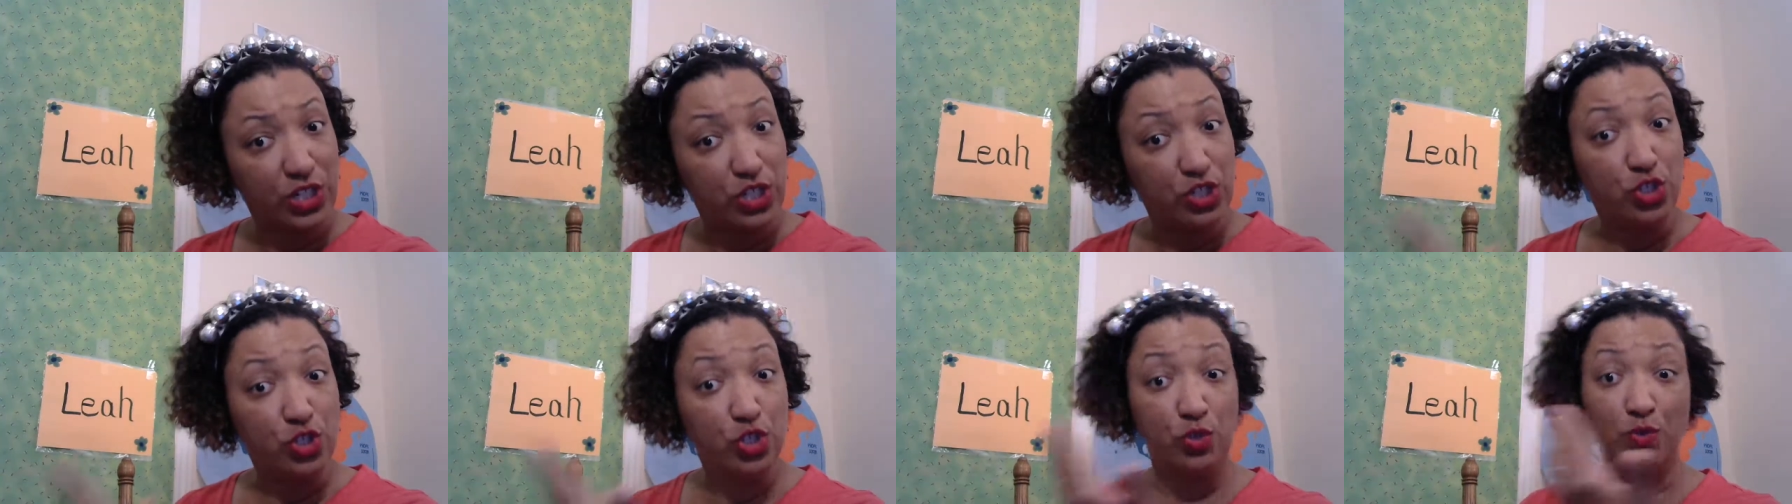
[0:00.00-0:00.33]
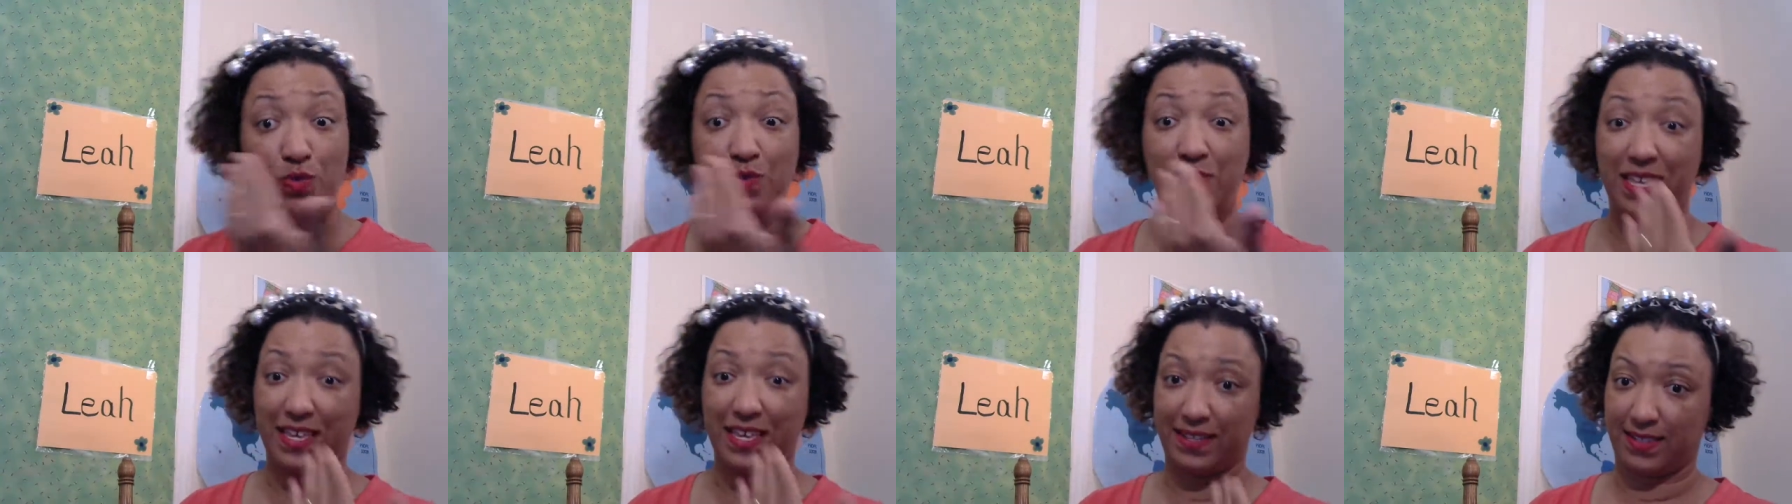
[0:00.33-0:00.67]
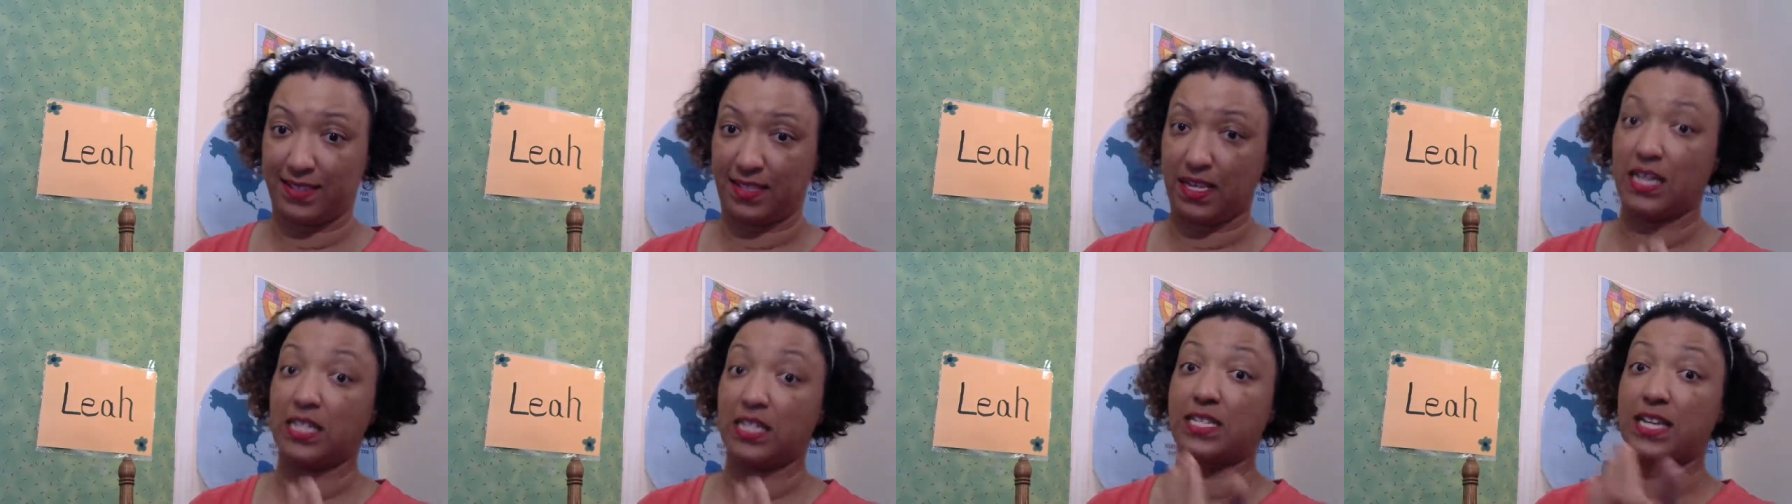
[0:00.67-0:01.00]
do this
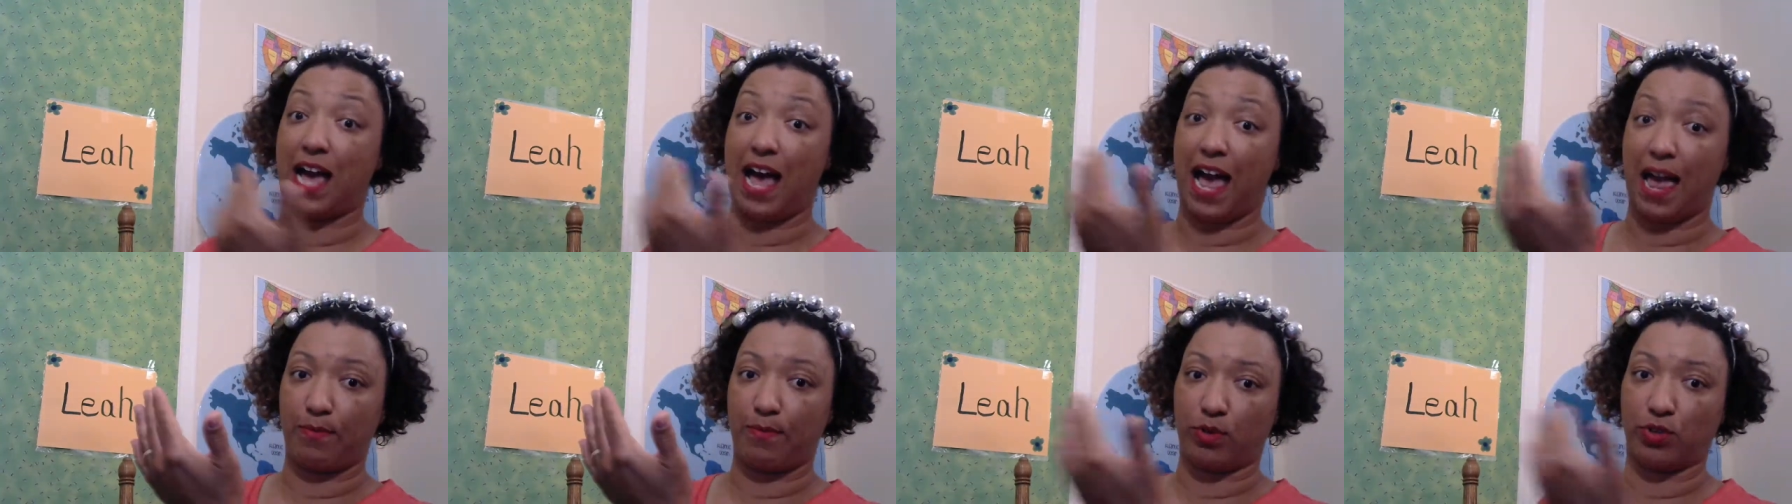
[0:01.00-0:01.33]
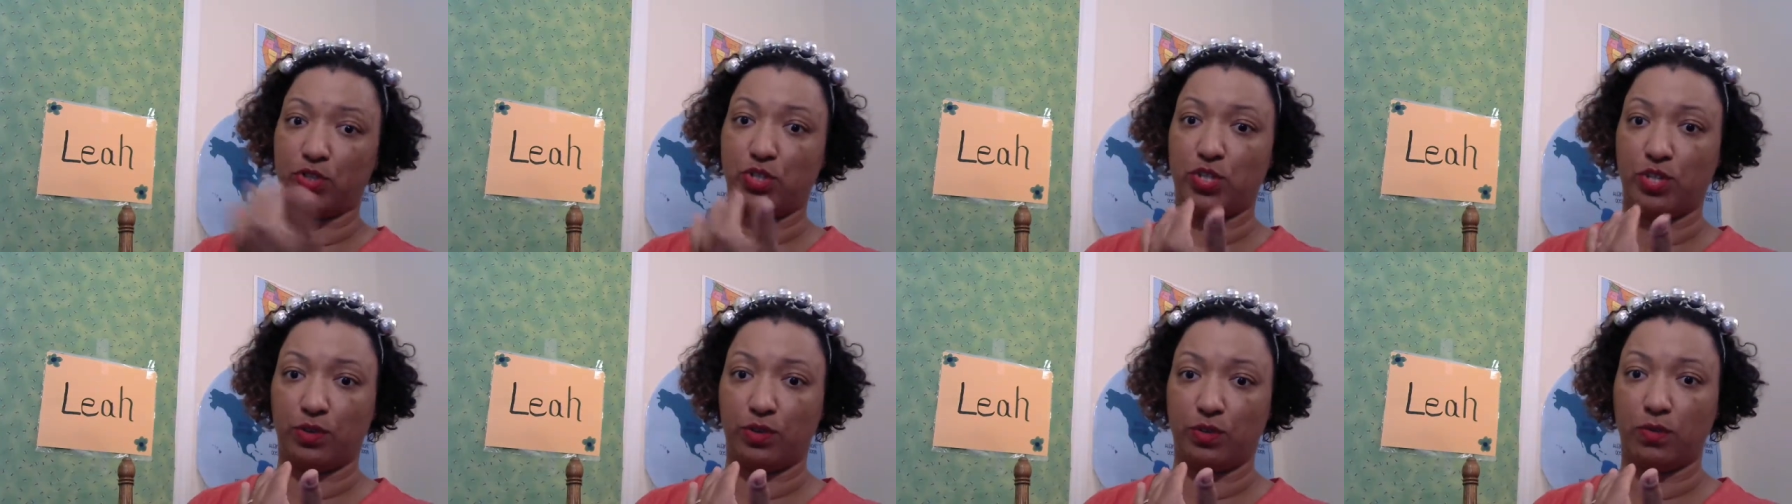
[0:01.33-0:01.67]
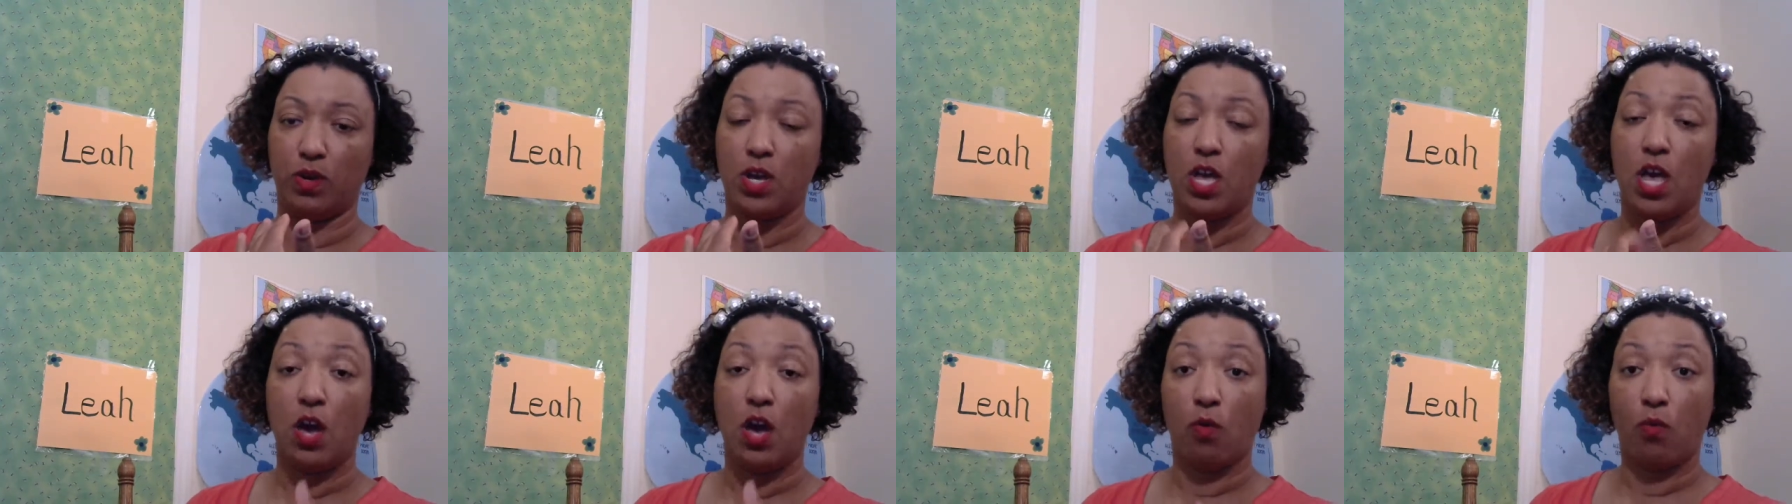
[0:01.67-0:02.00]
a time or two
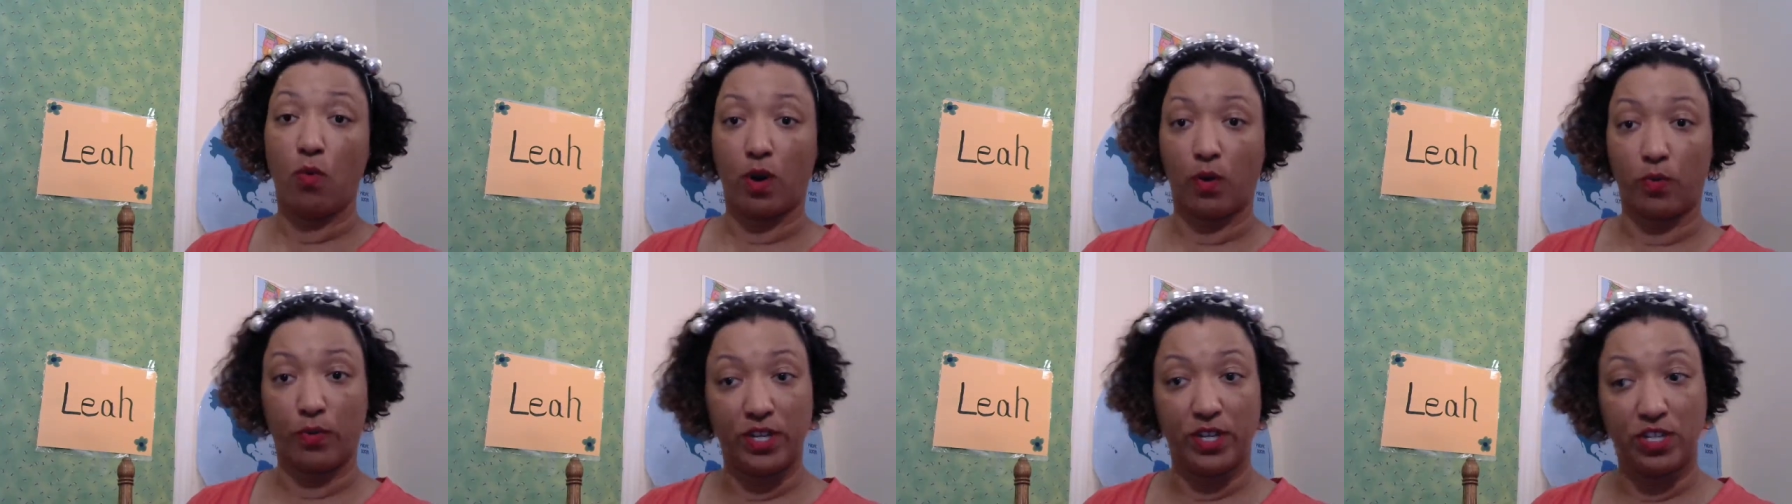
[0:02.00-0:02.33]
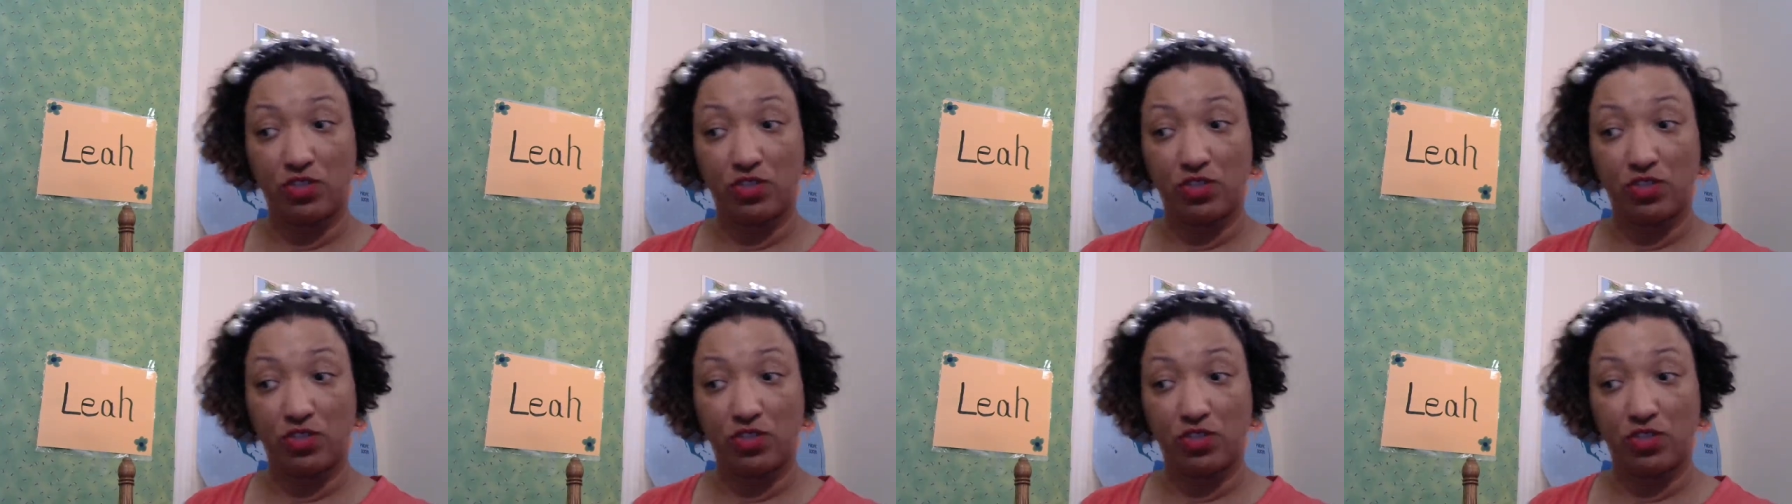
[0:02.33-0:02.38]
where we